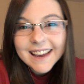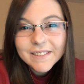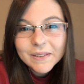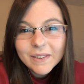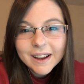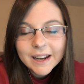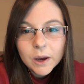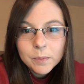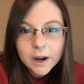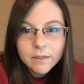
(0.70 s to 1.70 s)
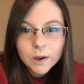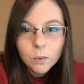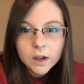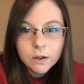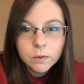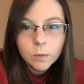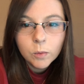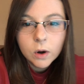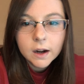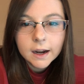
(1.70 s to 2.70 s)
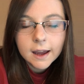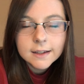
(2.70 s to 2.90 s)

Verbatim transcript: everyone. I hope you're having a wonderful morning.